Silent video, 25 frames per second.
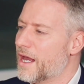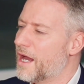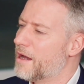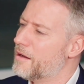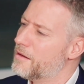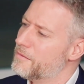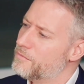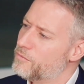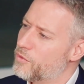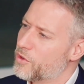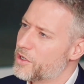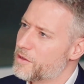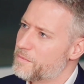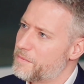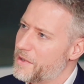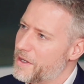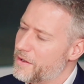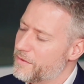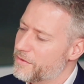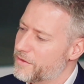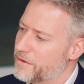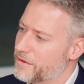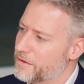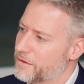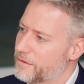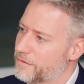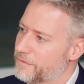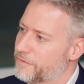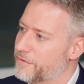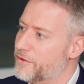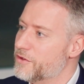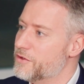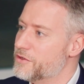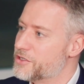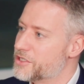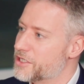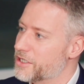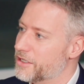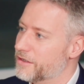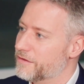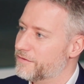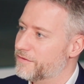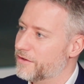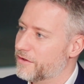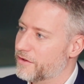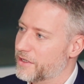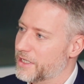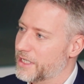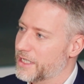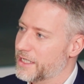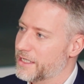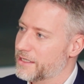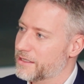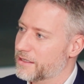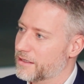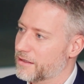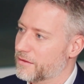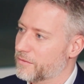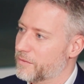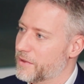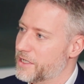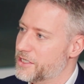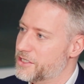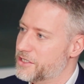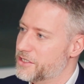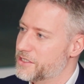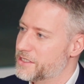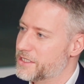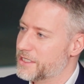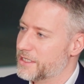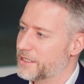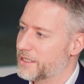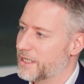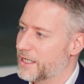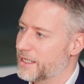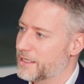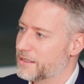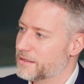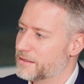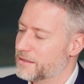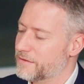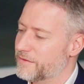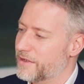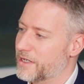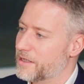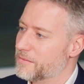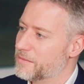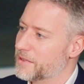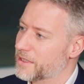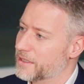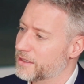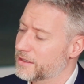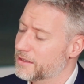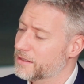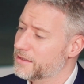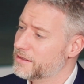What about the future for Erleada? Where do you see that developing?